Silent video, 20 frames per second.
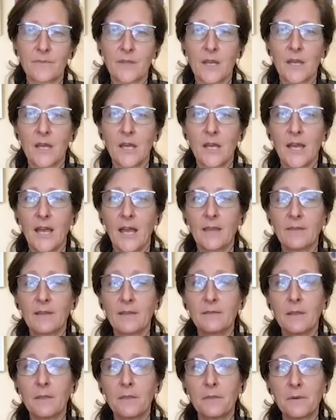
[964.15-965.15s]
And
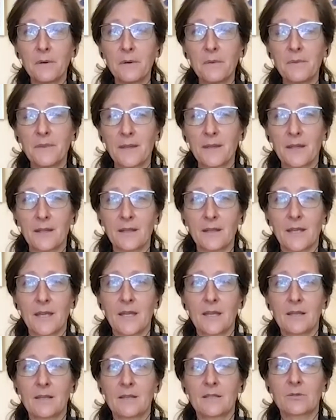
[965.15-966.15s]
then the third thing
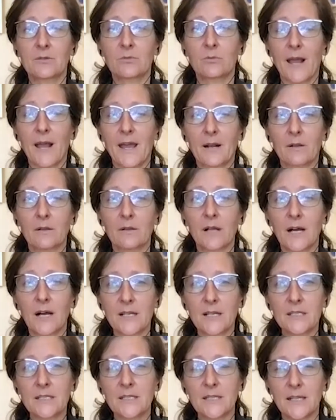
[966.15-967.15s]
is radical
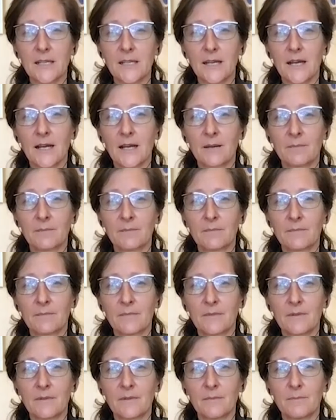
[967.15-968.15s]
honesty,
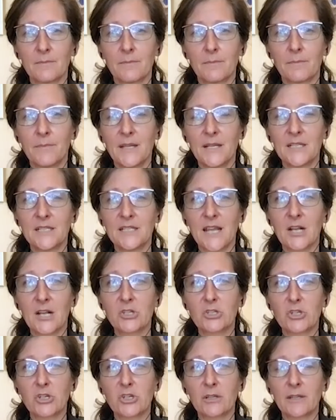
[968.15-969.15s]

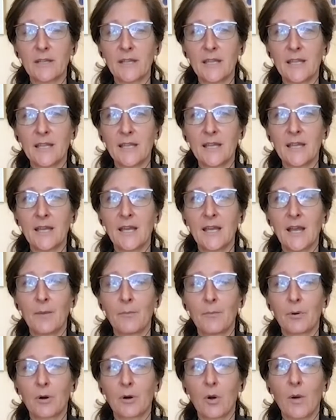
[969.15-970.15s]
intentionally,
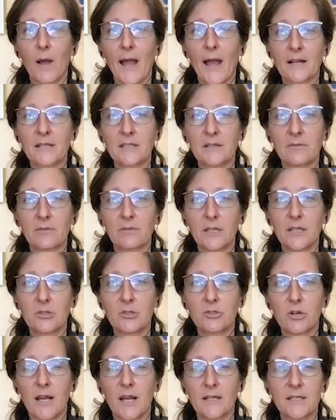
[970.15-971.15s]
proactively
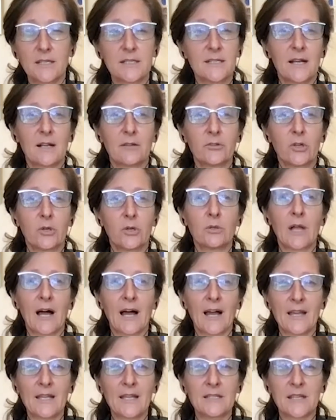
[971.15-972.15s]
trying to tell no
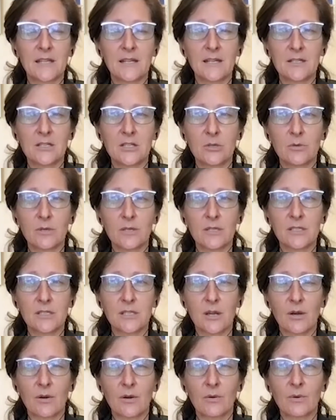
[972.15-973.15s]
lies, and in doing
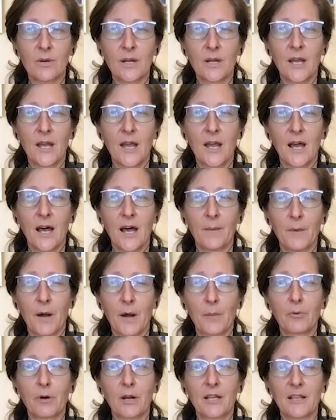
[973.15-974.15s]
so,
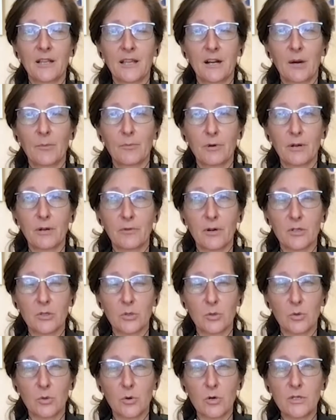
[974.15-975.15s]
upregulate our
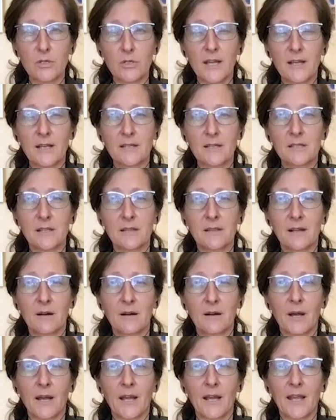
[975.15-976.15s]
prefrontal cortex and
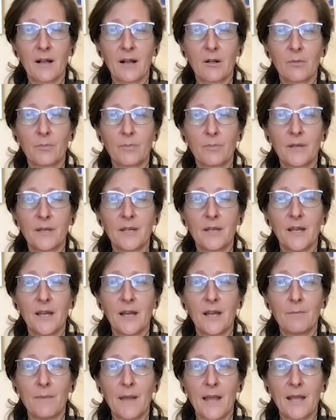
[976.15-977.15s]
thereby help
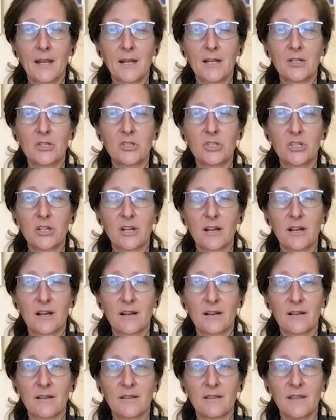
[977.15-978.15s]
manage
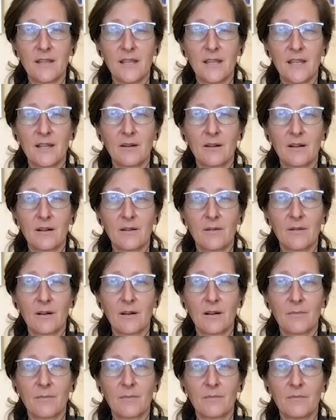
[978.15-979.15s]
the
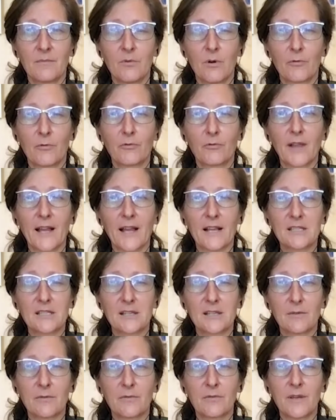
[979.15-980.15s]

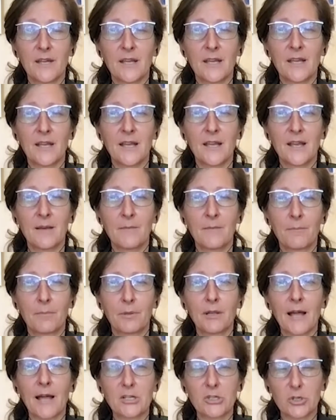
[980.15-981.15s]
reflexive,
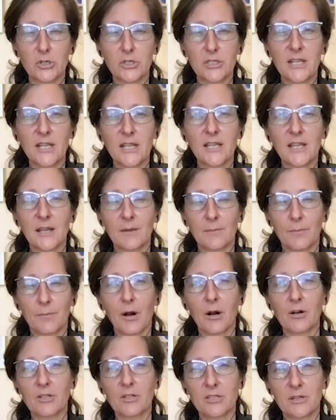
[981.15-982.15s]
pleasure-seeking
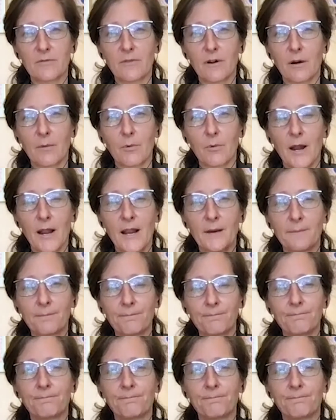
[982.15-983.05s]
parts of our brain.